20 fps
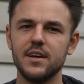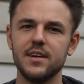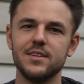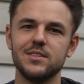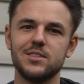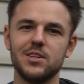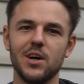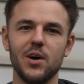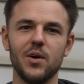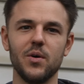
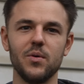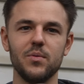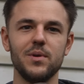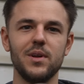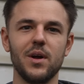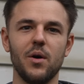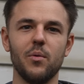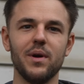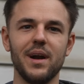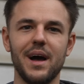So, you
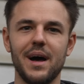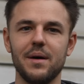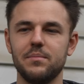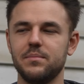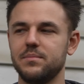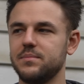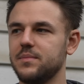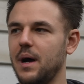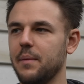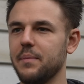know, we're not
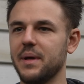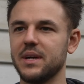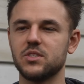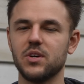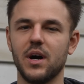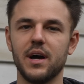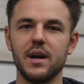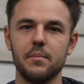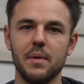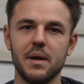I'm not
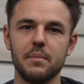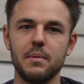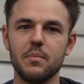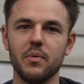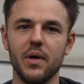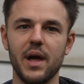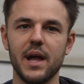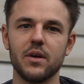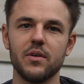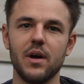trying to make
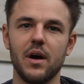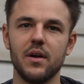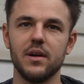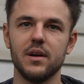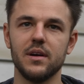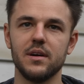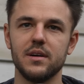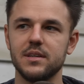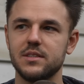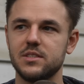people angry out
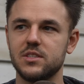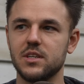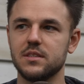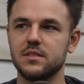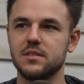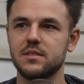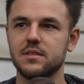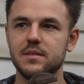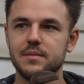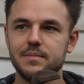here. It's
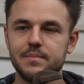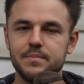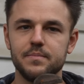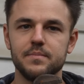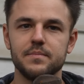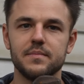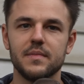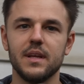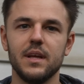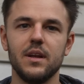just
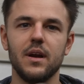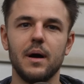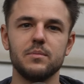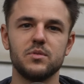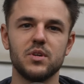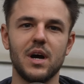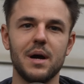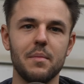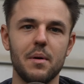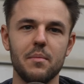you know, I'm
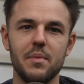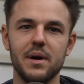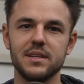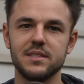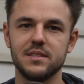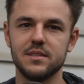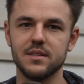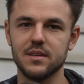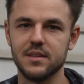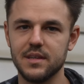trying my
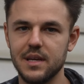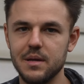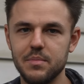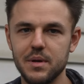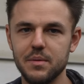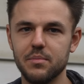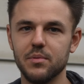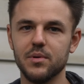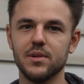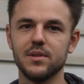best to keep
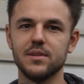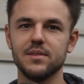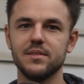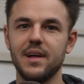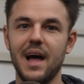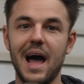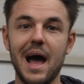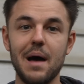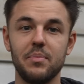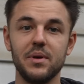people
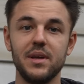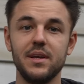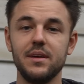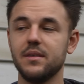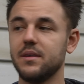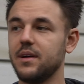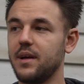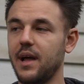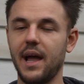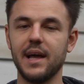happy
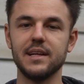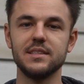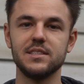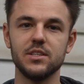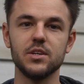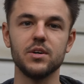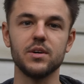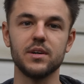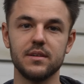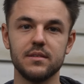and
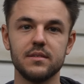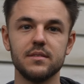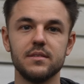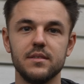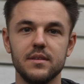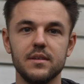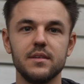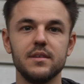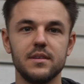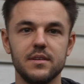still
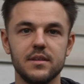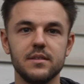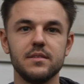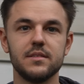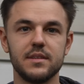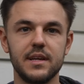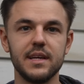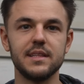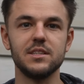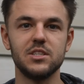
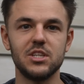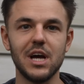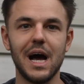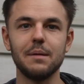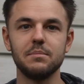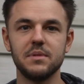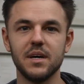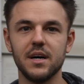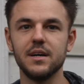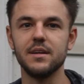get the
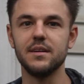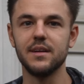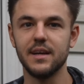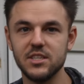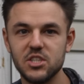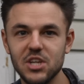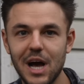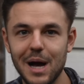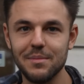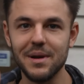job done
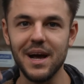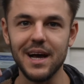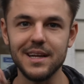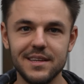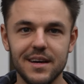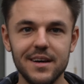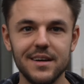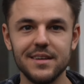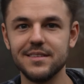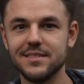and job not
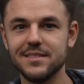done.